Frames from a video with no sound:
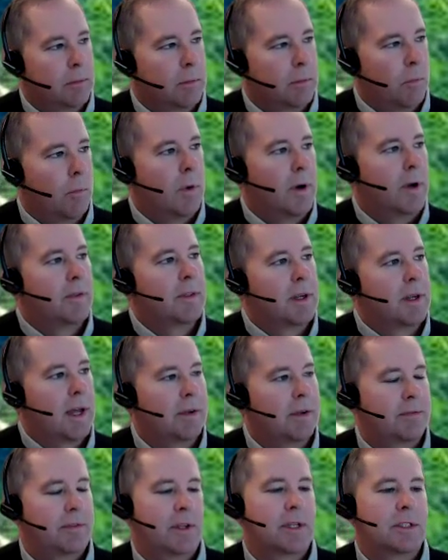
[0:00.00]
one of the
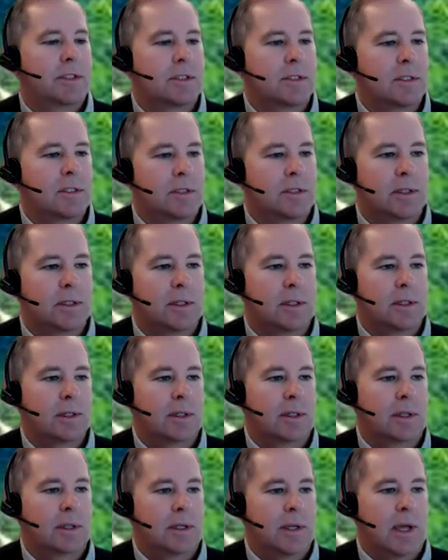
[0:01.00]
life lessons that
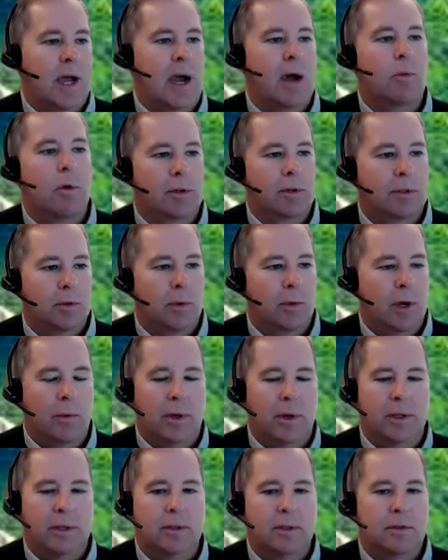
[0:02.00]
I walked away
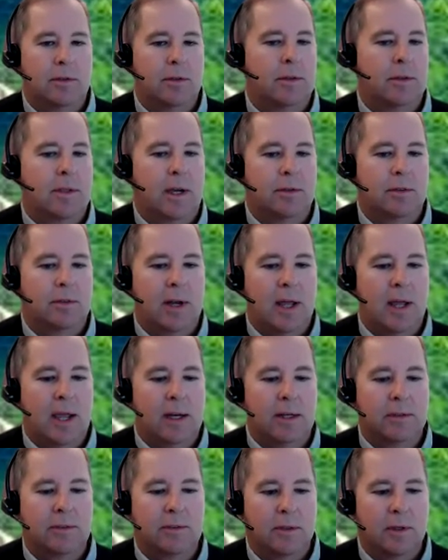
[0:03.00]
with in
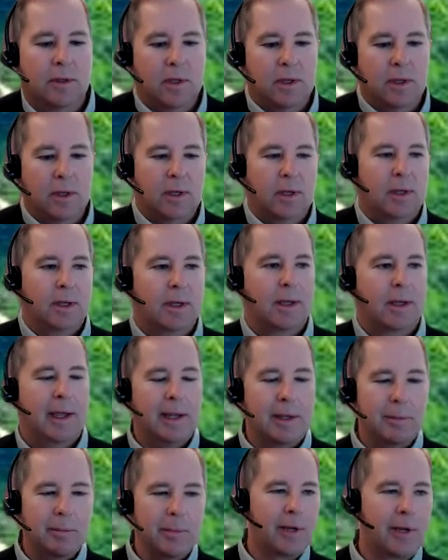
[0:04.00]
2008 is
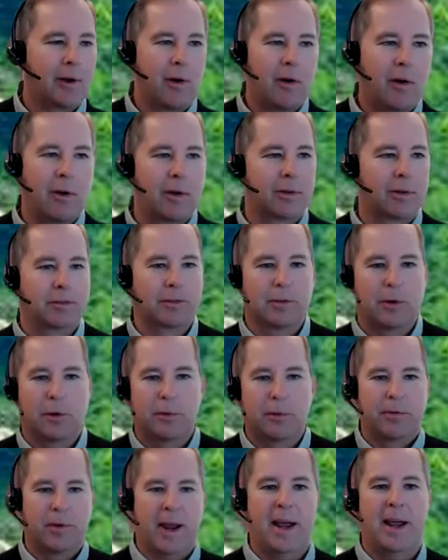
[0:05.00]
it can be gone so
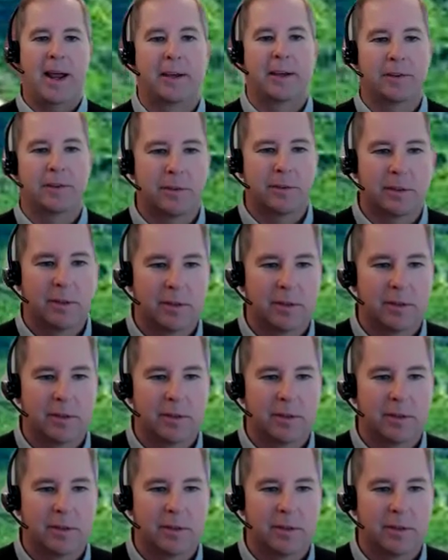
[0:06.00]
fast.